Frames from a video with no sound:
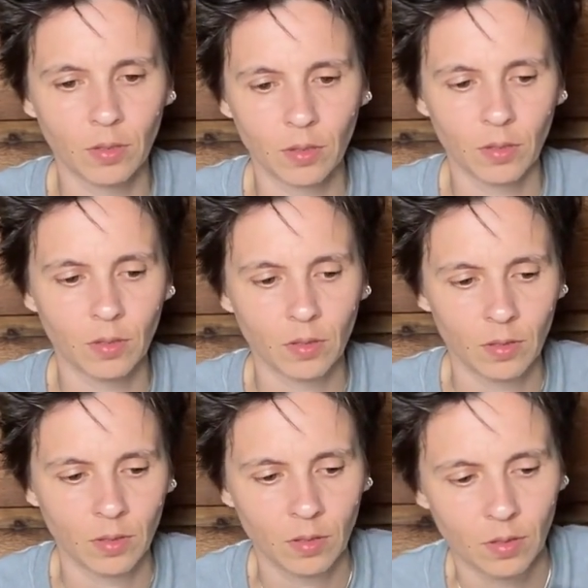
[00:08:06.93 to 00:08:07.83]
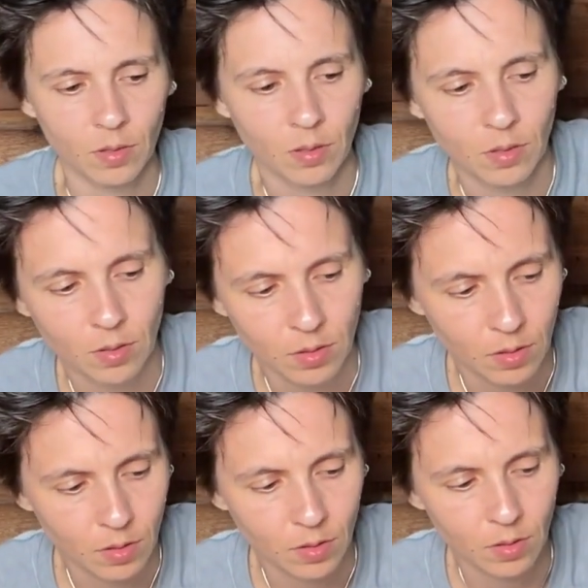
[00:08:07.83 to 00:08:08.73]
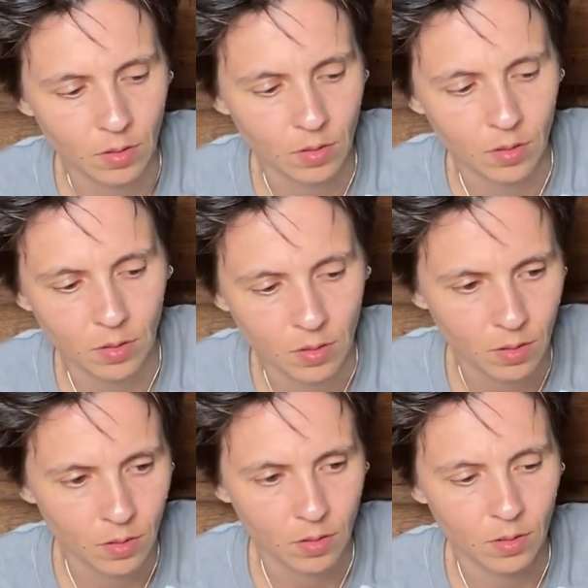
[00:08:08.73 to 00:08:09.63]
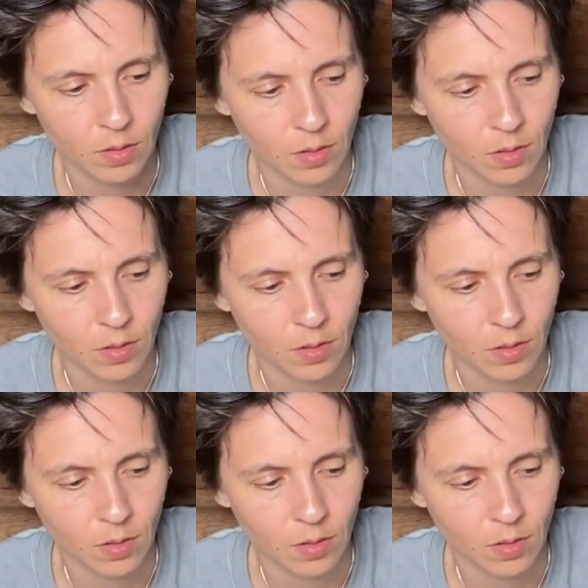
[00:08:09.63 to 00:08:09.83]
(no one is talking)